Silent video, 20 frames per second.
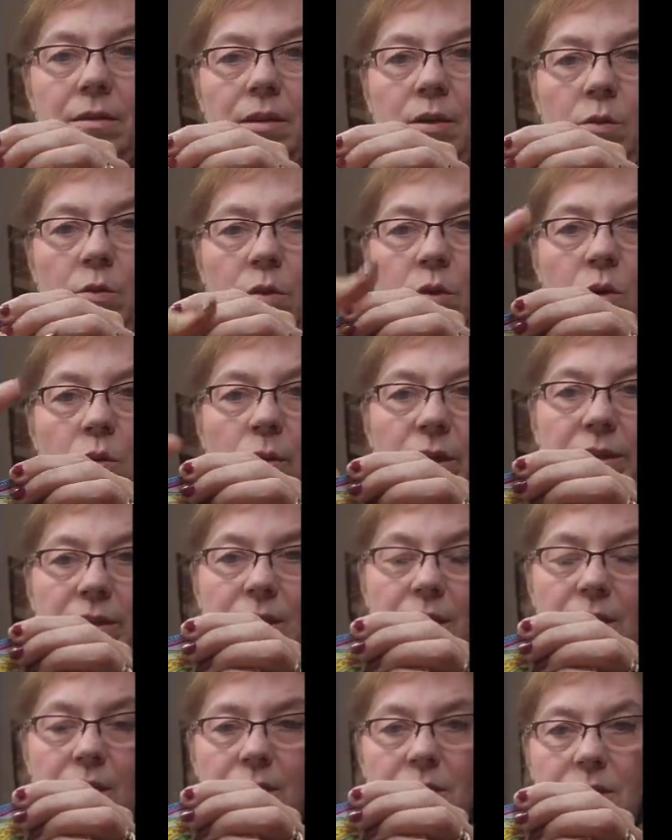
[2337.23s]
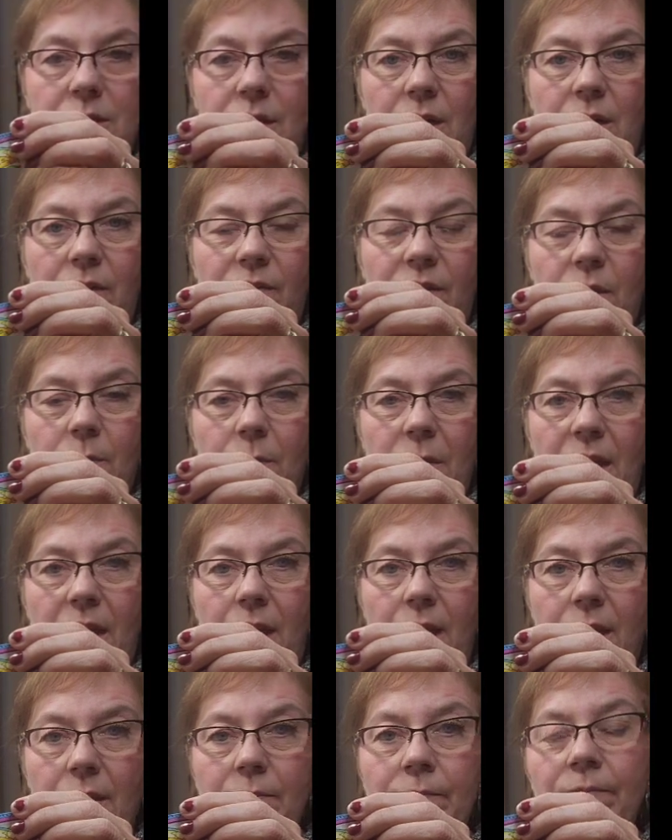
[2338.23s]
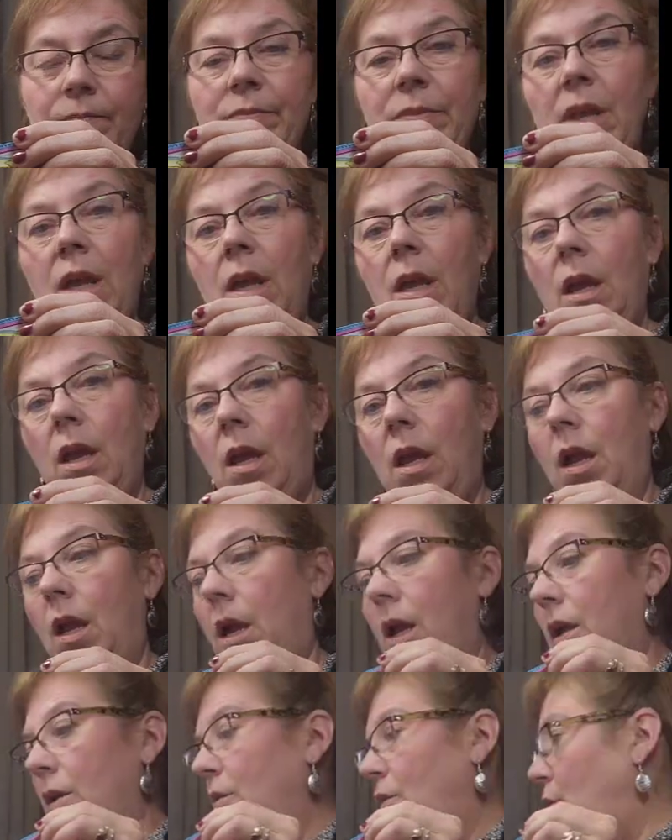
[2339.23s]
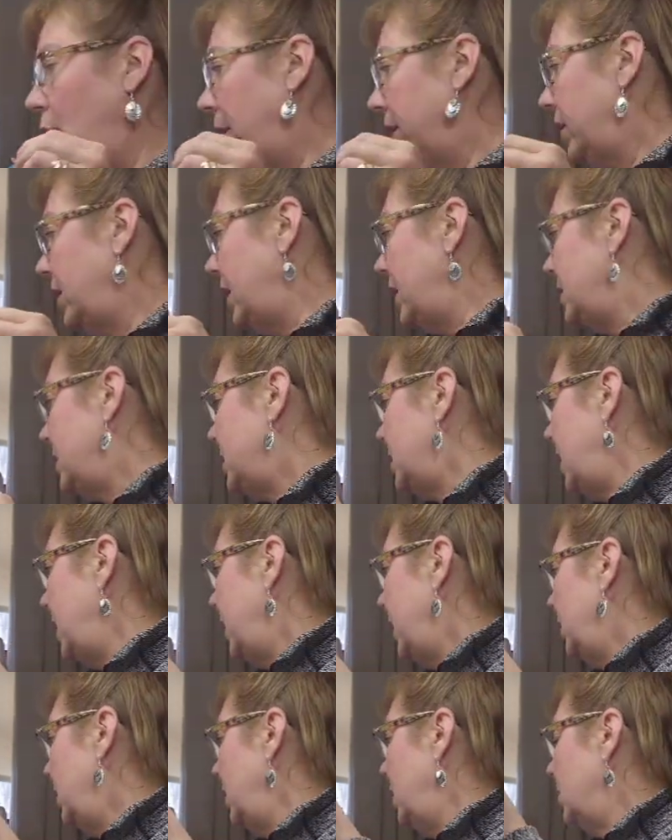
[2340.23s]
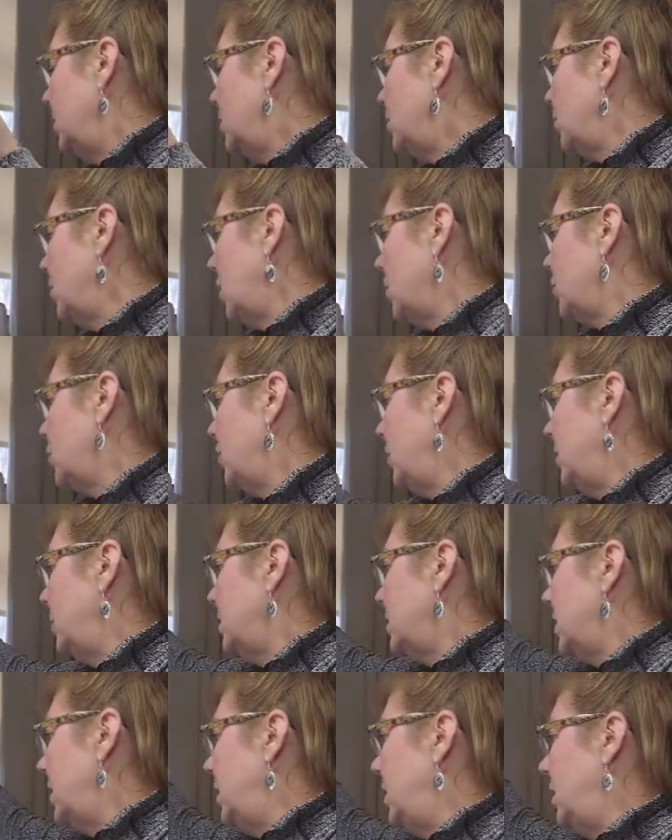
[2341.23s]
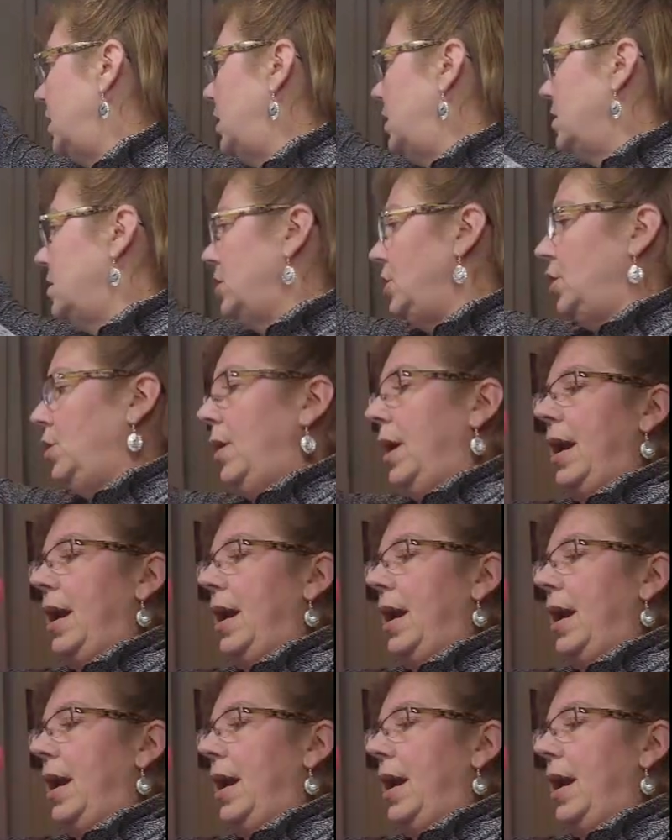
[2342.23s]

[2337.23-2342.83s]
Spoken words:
that will go on the inside of our bag. And what they say in the instructions is you